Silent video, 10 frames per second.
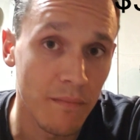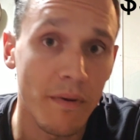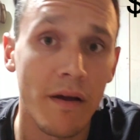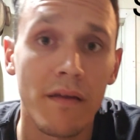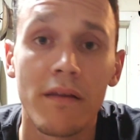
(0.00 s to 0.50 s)

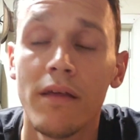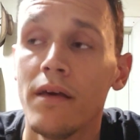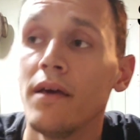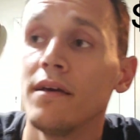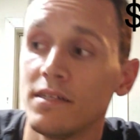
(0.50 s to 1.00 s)
pump on it
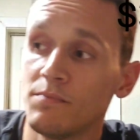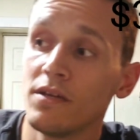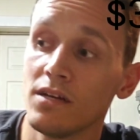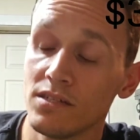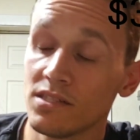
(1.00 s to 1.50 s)
is
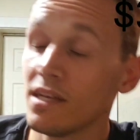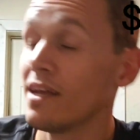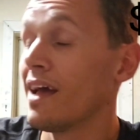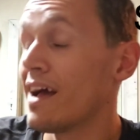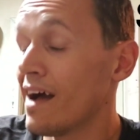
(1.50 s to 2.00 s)
because
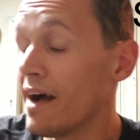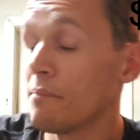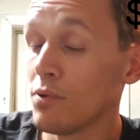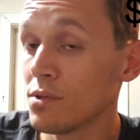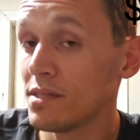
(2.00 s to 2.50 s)

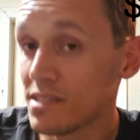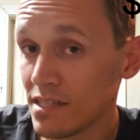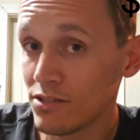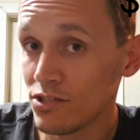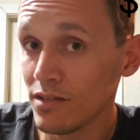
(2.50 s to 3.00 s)
I pulled this
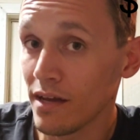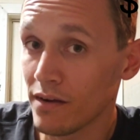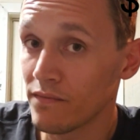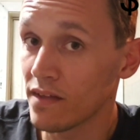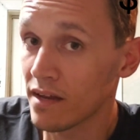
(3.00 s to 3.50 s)
engine
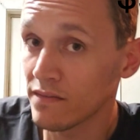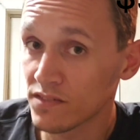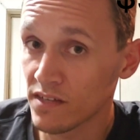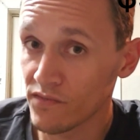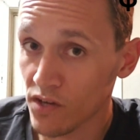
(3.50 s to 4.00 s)
out of that
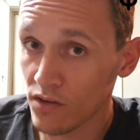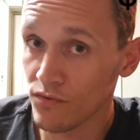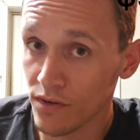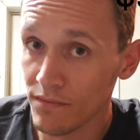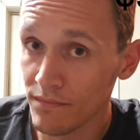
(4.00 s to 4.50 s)

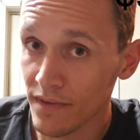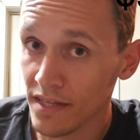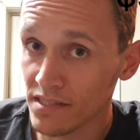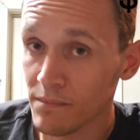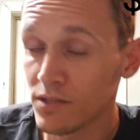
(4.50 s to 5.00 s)
F700,
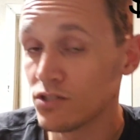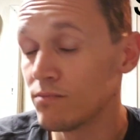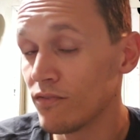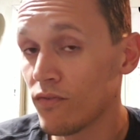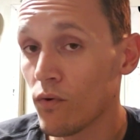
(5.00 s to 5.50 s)
as I
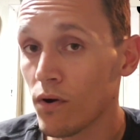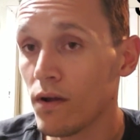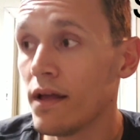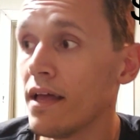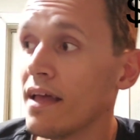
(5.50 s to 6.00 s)
mentioned
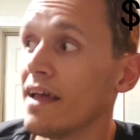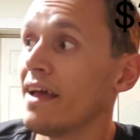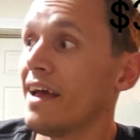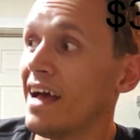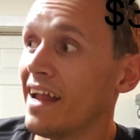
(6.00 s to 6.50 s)
before,
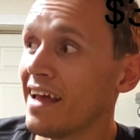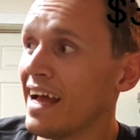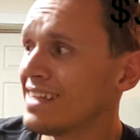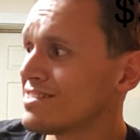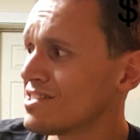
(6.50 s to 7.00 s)
and it
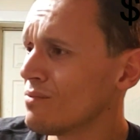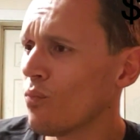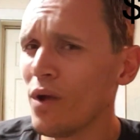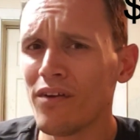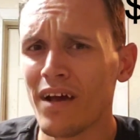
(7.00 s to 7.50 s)
had
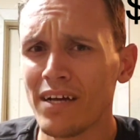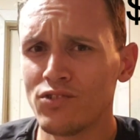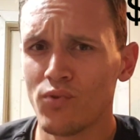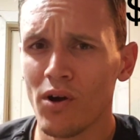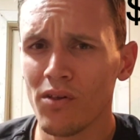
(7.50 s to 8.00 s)
some weird
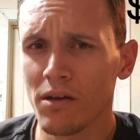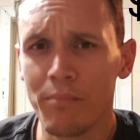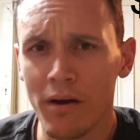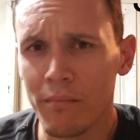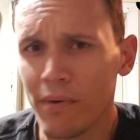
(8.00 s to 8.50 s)

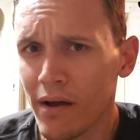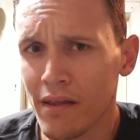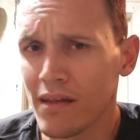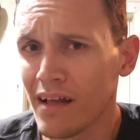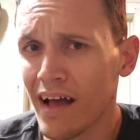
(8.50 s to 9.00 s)
hydraulic pump
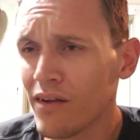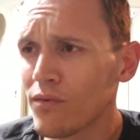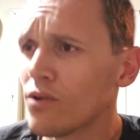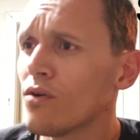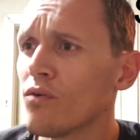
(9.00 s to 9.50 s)
on it. I
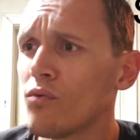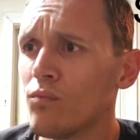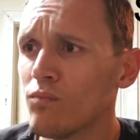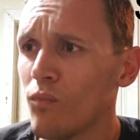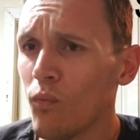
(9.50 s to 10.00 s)
don't
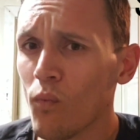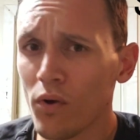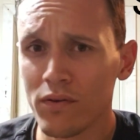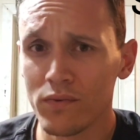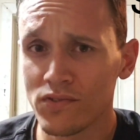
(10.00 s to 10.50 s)
know
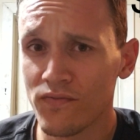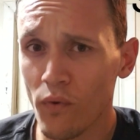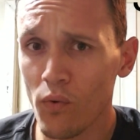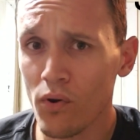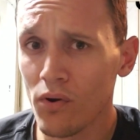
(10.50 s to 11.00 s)
what it was
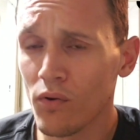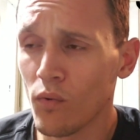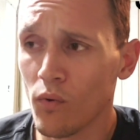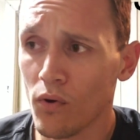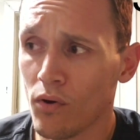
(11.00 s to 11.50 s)
for
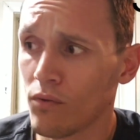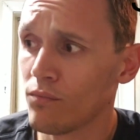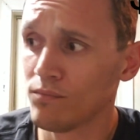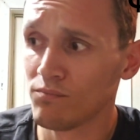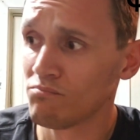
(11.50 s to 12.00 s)
or